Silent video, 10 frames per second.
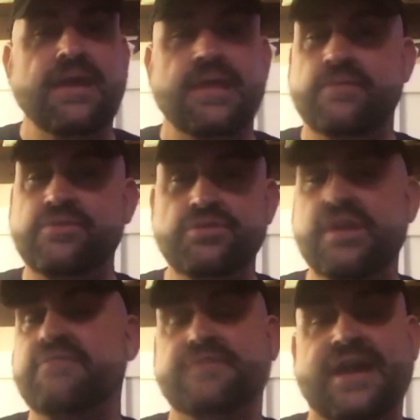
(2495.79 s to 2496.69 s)
And then when you
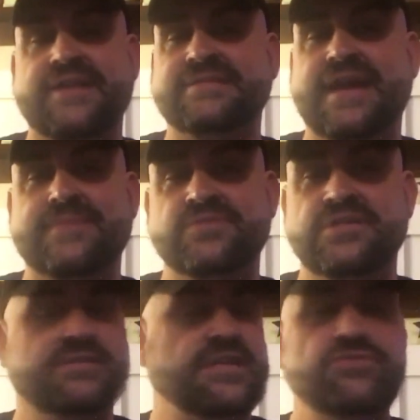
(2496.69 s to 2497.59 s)
get fat
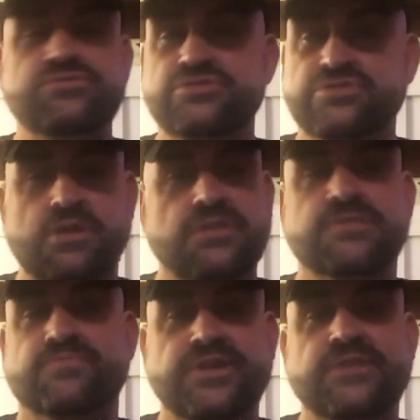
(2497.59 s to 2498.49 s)
adapted, then you just start
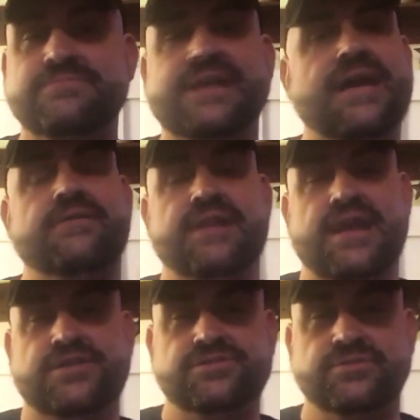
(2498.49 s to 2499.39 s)
to bring them down
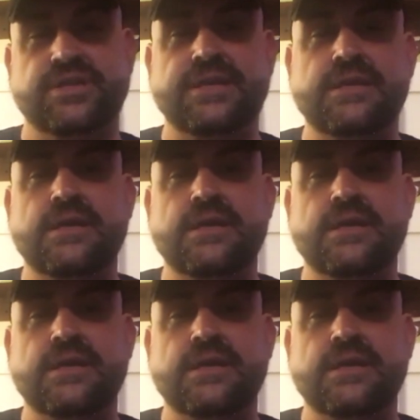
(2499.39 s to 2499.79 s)
naturally.